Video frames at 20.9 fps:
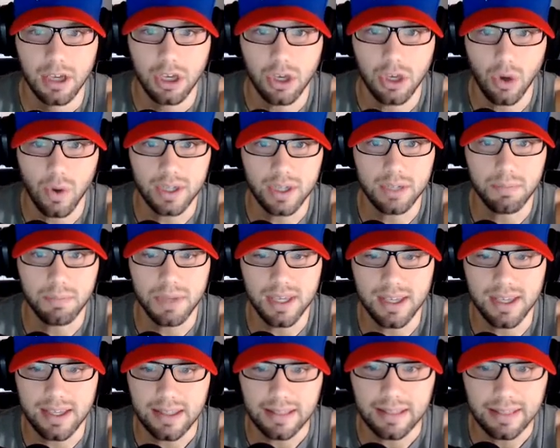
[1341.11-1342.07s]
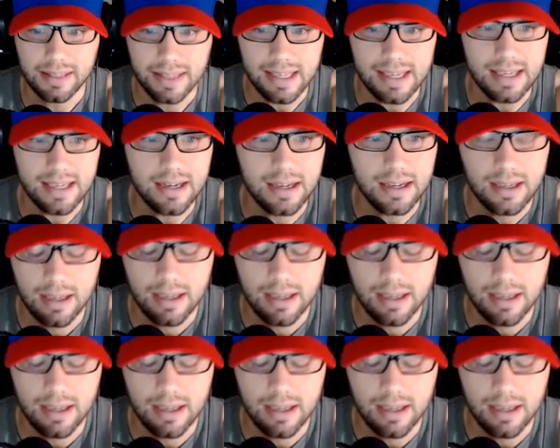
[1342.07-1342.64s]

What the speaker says: going to be elite.